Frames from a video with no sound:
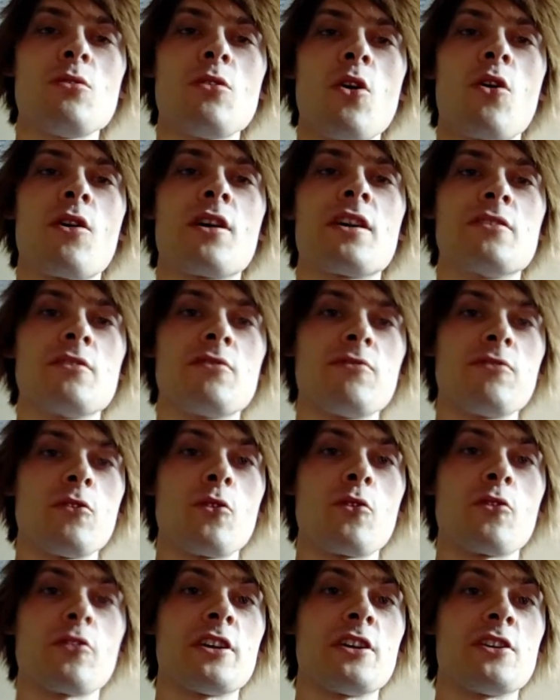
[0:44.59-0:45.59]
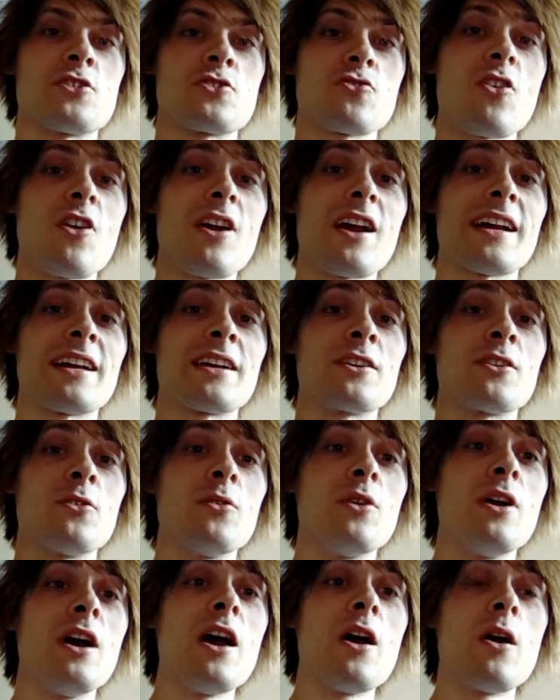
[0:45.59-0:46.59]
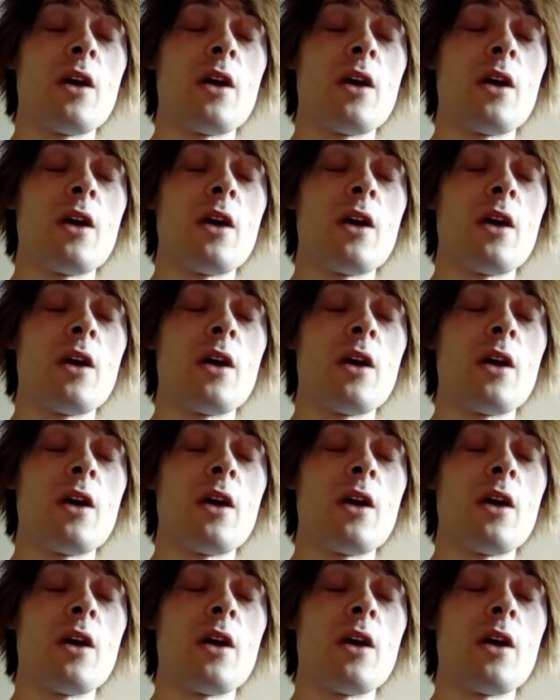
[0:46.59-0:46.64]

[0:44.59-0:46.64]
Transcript: long in the Florian Triangle,